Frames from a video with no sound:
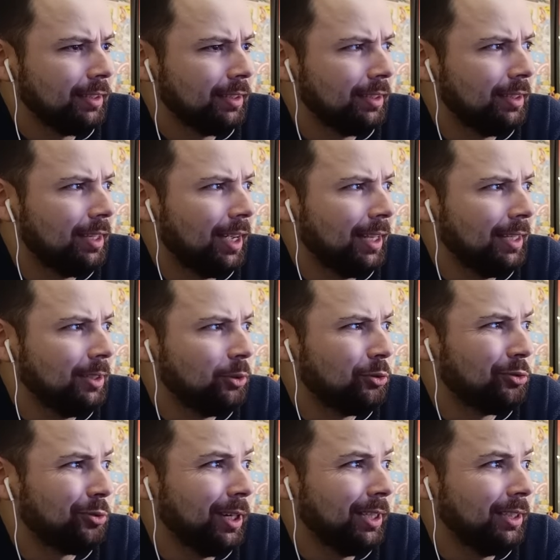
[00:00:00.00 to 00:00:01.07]
Die in
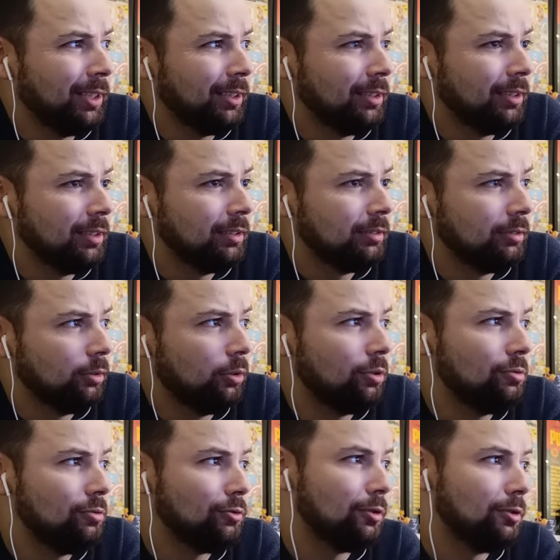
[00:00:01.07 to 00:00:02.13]
training?
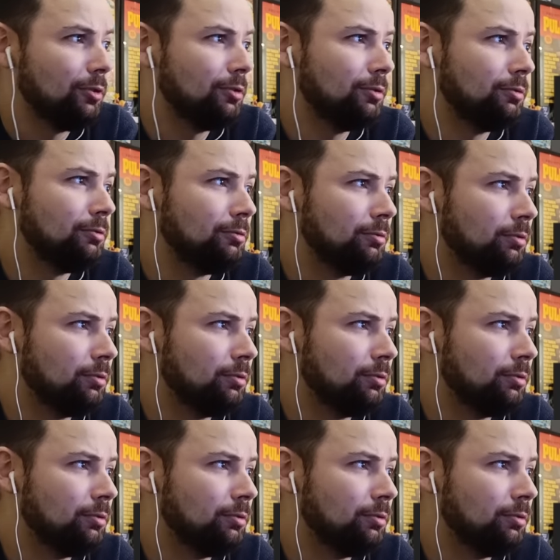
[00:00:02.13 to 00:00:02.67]
Oh no.